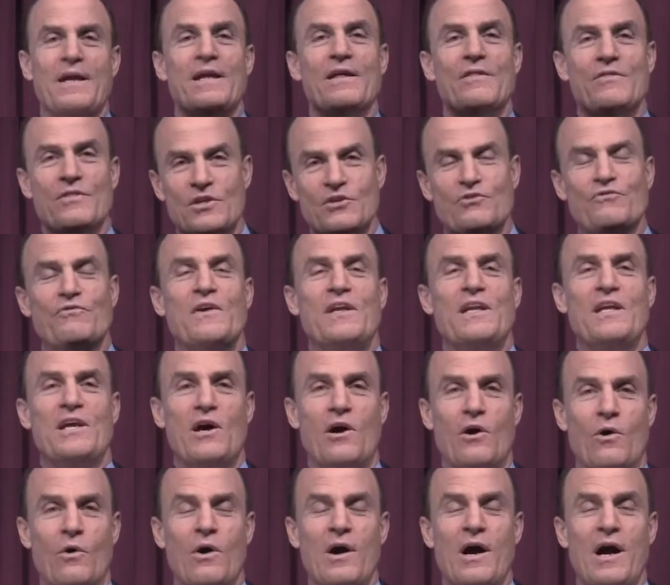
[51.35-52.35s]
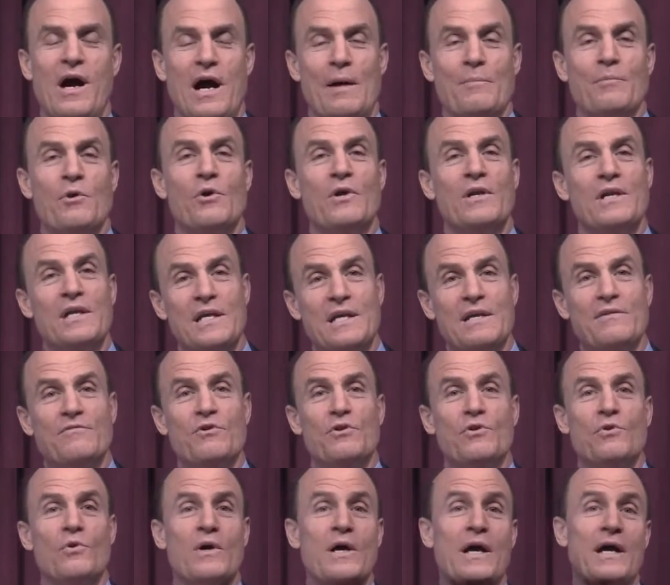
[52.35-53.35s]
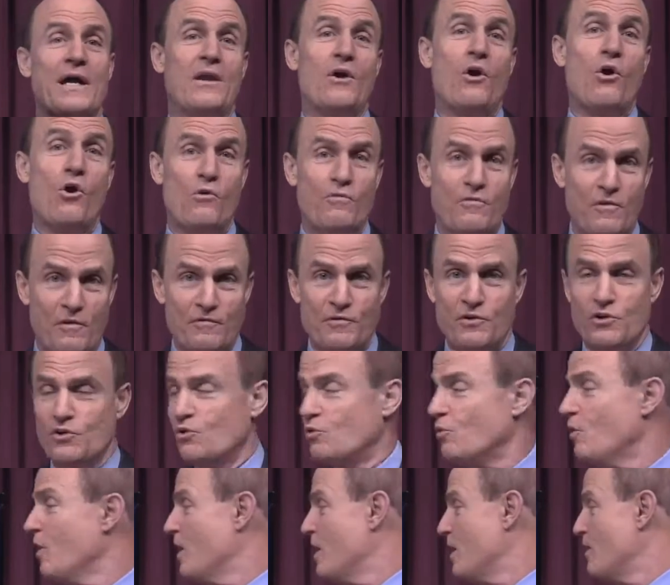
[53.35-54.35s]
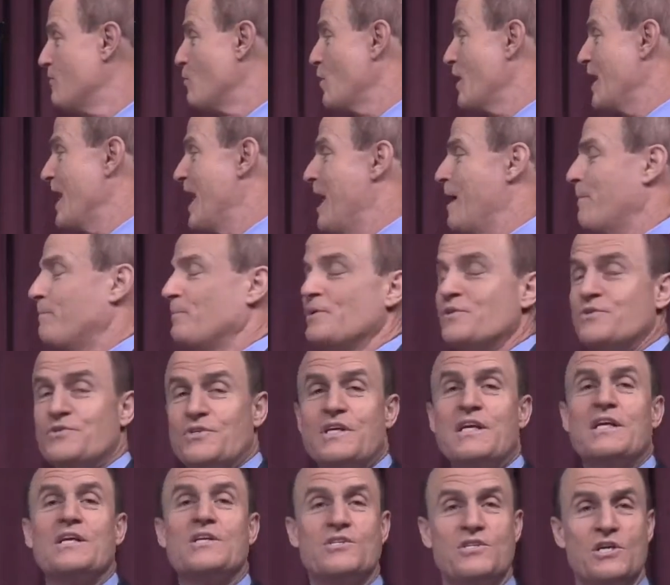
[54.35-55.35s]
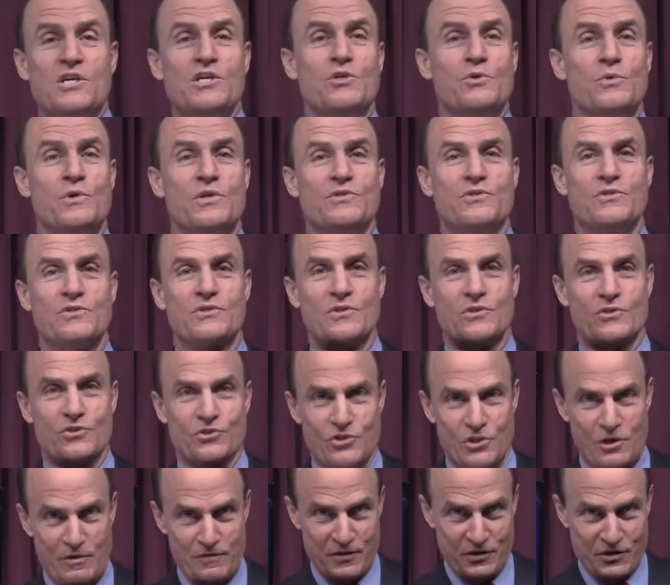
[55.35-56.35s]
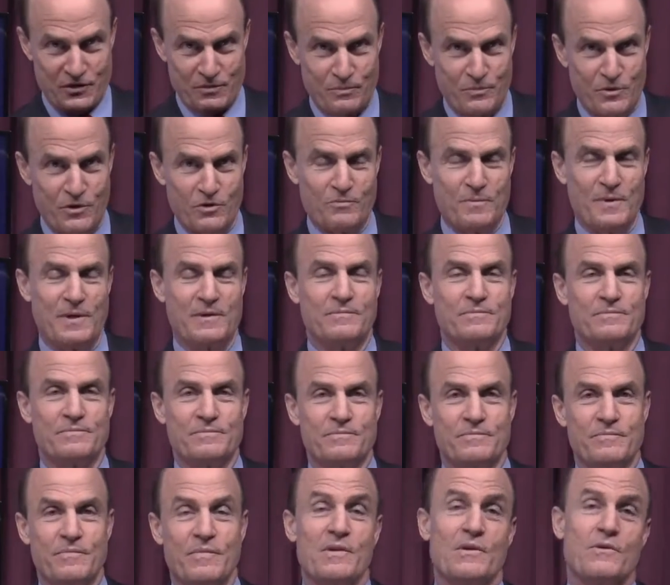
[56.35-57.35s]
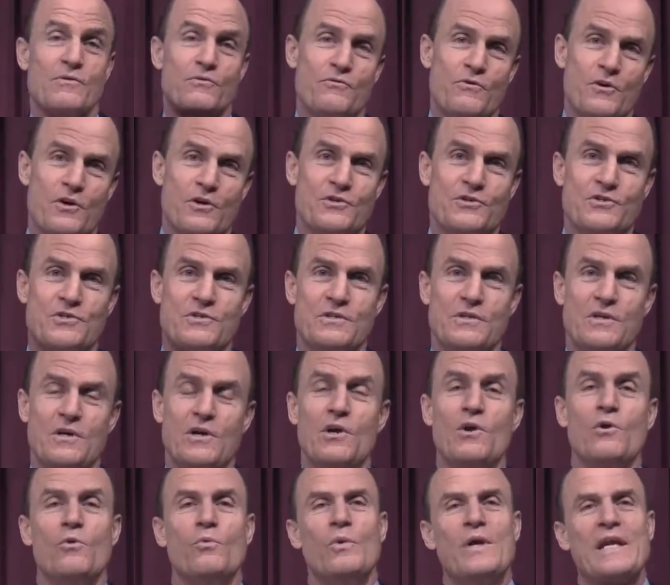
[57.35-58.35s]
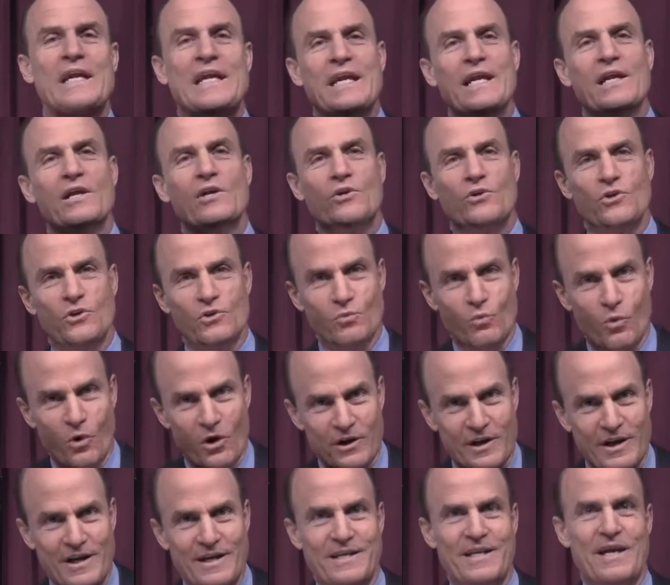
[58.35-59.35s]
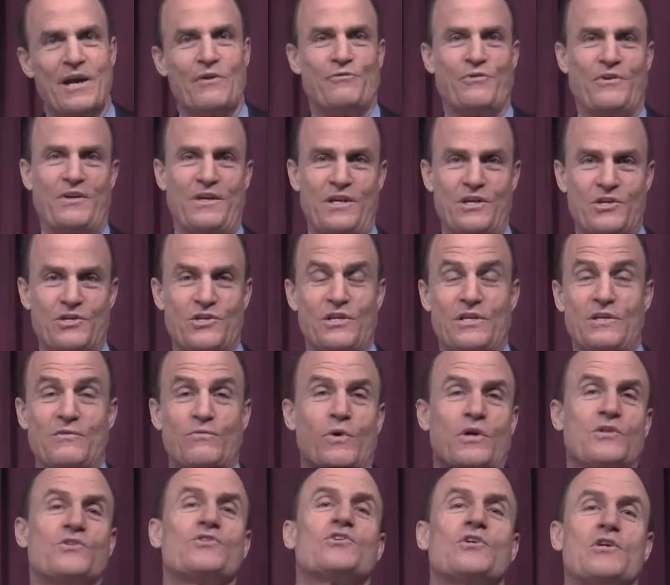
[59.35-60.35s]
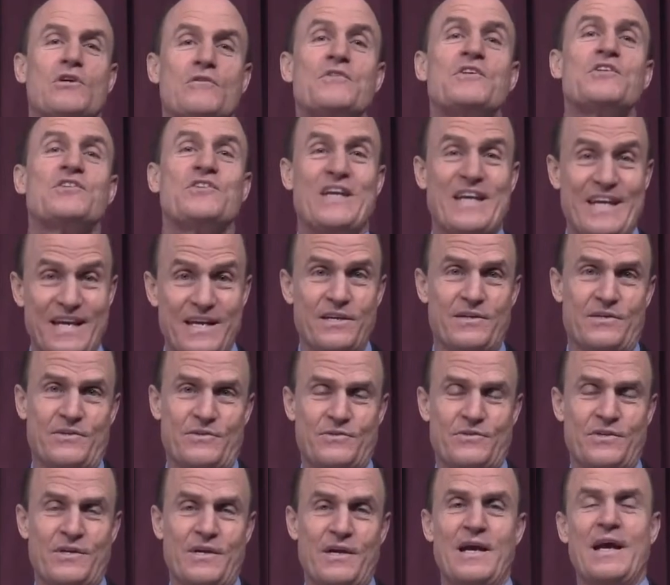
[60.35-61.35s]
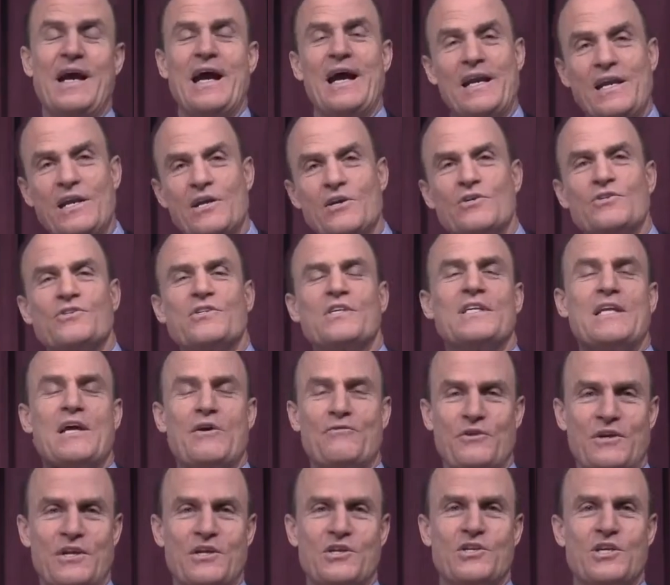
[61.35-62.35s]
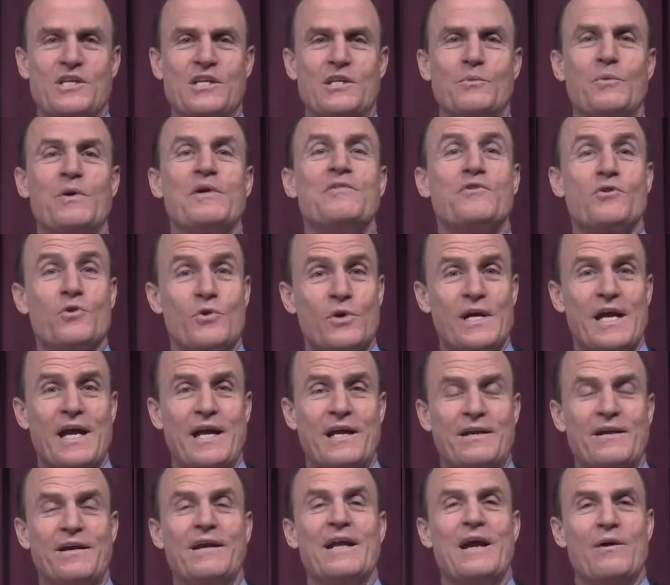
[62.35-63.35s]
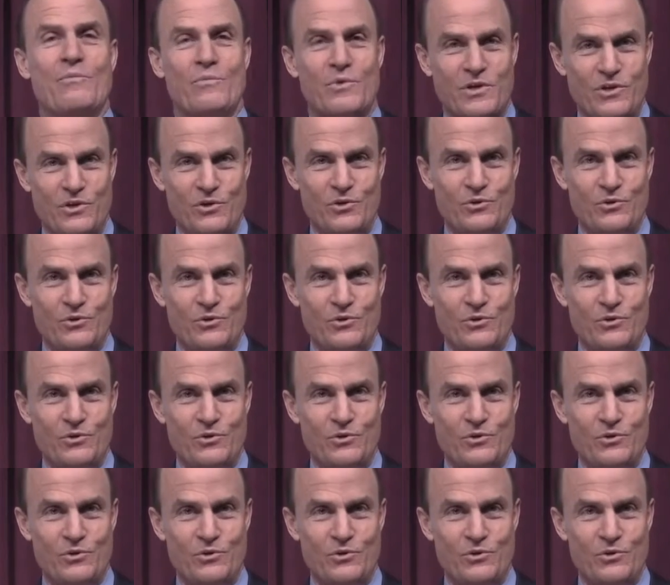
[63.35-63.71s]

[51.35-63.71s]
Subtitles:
In this video, I'm going to give you an overview of what happens in continuous service improvement. First, we need a good working definition of what service is, and here's the definition that we've created and we